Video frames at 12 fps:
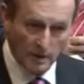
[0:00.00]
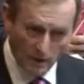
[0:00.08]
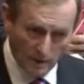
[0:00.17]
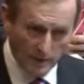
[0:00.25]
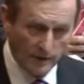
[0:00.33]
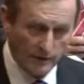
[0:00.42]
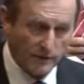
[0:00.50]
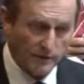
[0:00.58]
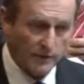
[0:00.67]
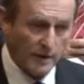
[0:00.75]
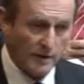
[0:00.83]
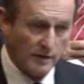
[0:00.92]
or may, for a
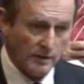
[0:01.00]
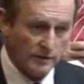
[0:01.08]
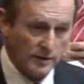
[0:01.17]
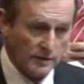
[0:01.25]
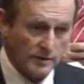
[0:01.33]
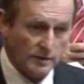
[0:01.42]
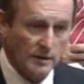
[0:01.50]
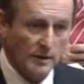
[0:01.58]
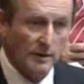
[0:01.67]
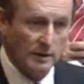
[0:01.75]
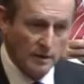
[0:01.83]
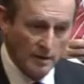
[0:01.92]
variety of reasons,
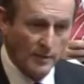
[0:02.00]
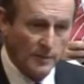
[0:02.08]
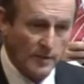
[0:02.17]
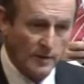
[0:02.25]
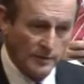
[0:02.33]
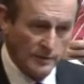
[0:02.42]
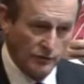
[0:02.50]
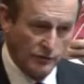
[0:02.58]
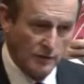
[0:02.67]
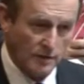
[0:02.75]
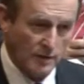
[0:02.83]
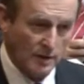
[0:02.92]
not be in a
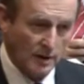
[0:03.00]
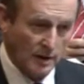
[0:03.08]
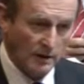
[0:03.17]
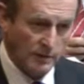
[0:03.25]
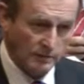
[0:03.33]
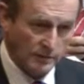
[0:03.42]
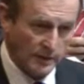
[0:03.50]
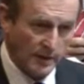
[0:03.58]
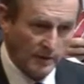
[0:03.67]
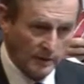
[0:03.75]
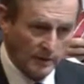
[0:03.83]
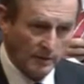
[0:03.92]
position to
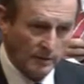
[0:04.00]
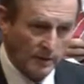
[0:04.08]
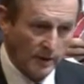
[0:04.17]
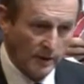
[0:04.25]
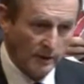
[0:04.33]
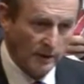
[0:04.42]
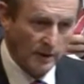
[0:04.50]
respond in the way